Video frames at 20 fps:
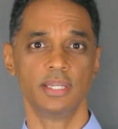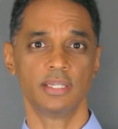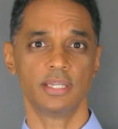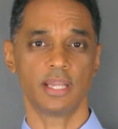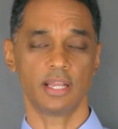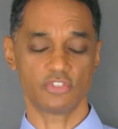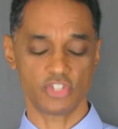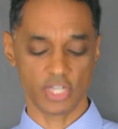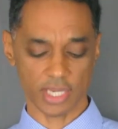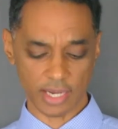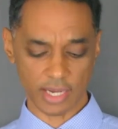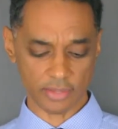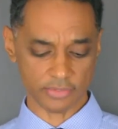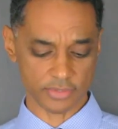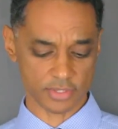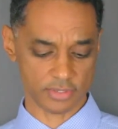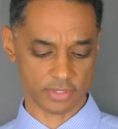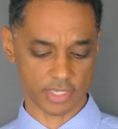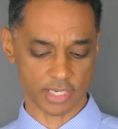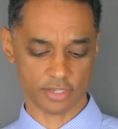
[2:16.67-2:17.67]
Now check out
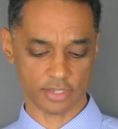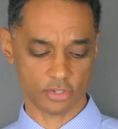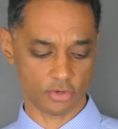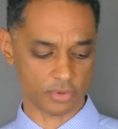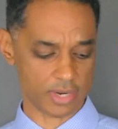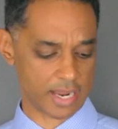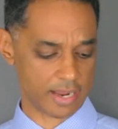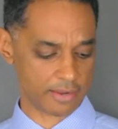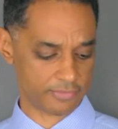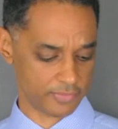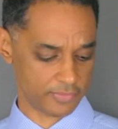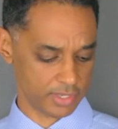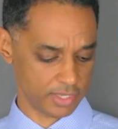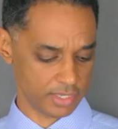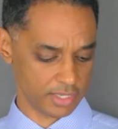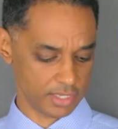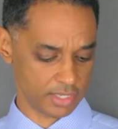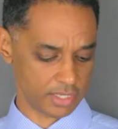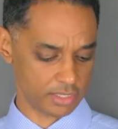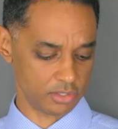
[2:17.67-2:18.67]
this next graph
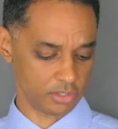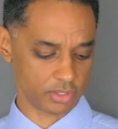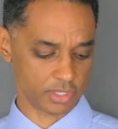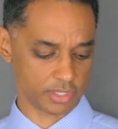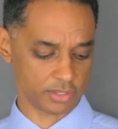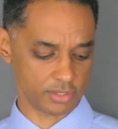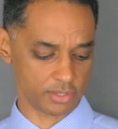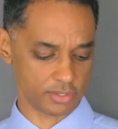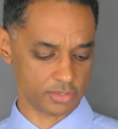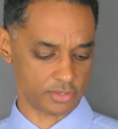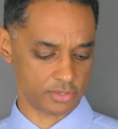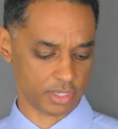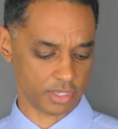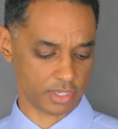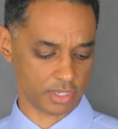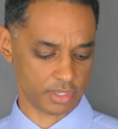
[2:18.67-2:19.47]
and look at this.